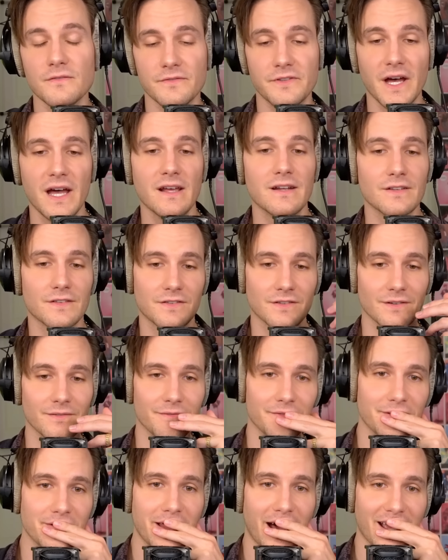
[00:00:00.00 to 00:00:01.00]
That is a
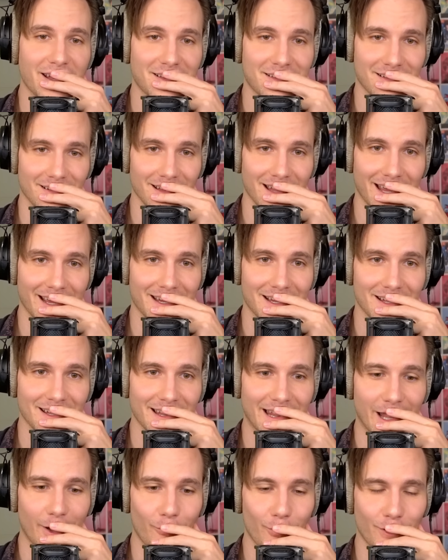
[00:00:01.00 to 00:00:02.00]
nice, like,
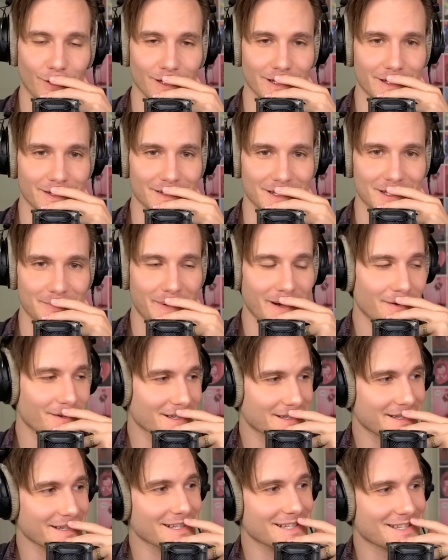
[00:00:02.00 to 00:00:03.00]
local
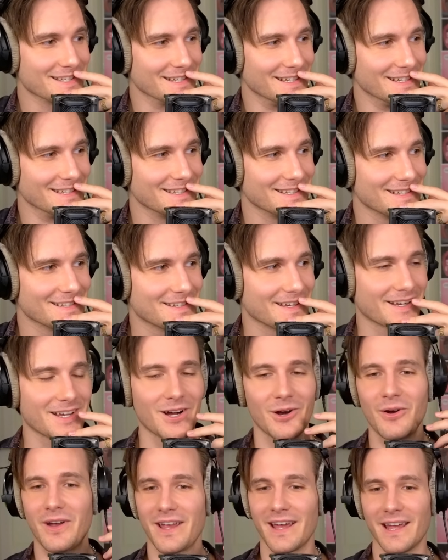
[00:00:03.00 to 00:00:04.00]
conspiracy, isn't it? It's like,
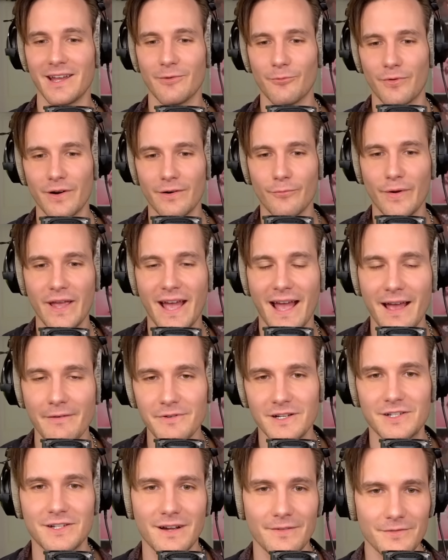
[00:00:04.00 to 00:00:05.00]
okay, we have
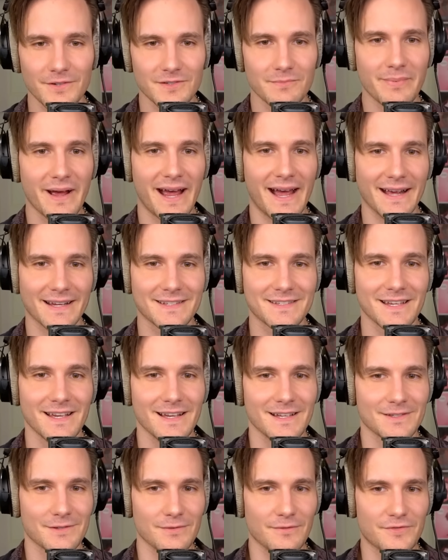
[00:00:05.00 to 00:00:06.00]
each other's backs,
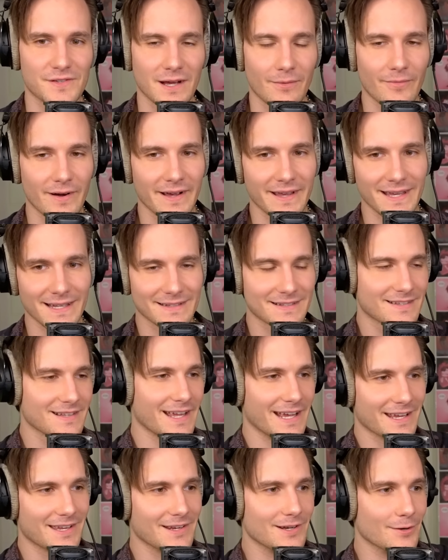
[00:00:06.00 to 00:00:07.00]
so if someone gets,
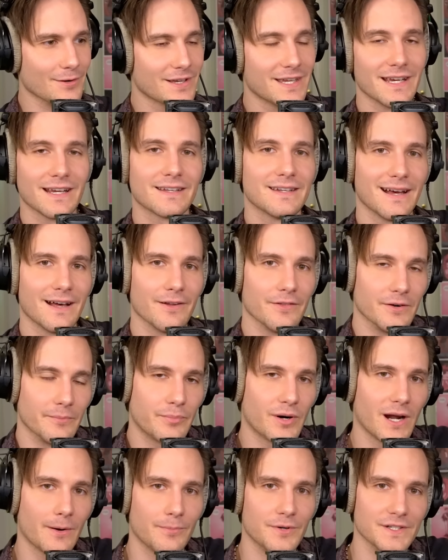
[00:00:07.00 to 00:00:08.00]
like, you know, kicked out of their
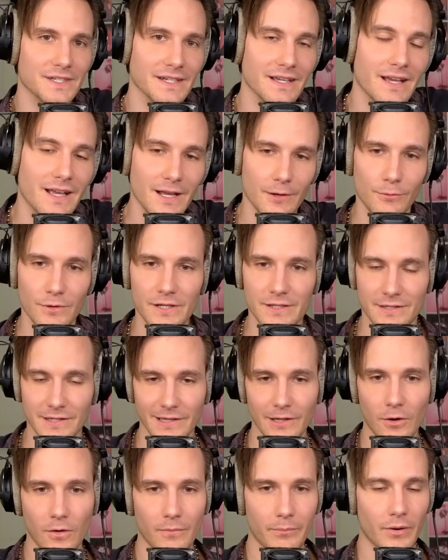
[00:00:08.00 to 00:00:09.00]
property, we'll just
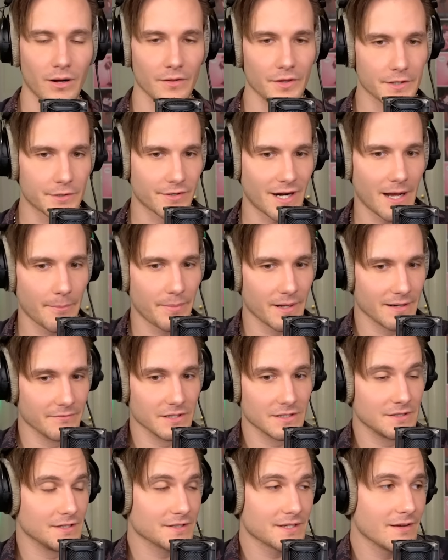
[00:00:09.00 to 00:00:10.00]
lowball the crap out of
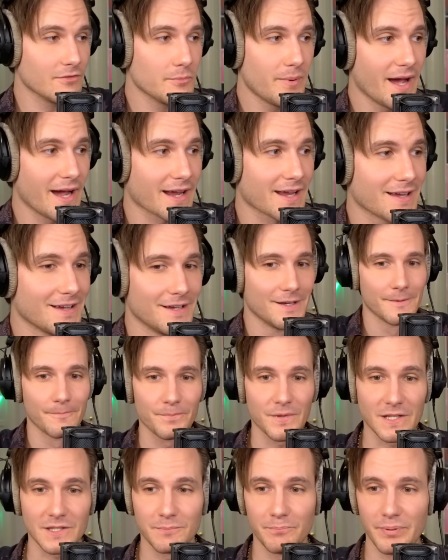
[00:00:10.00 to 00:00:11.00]
it and just give it back.
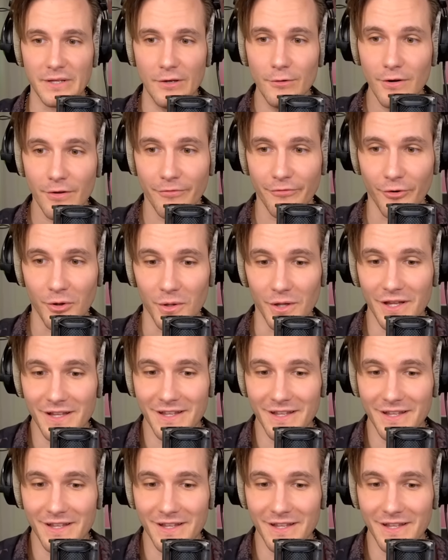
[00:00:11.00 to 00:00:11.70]
That's beautiful.